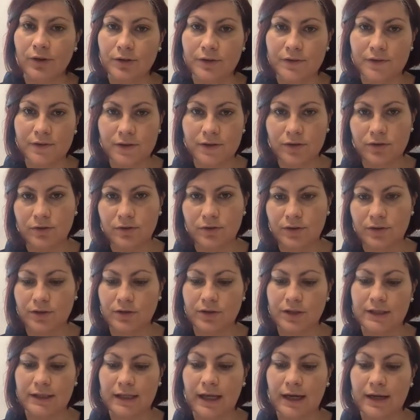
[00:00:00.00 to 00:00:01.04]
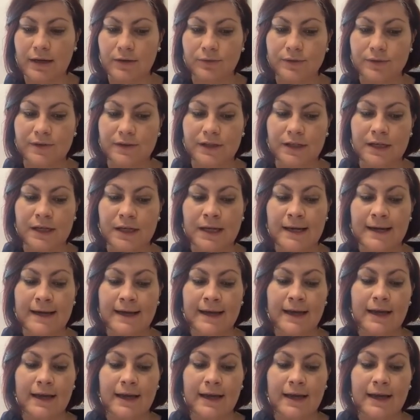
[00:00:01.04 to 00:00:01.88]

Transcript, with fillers: Law Institute here at Dalhousie.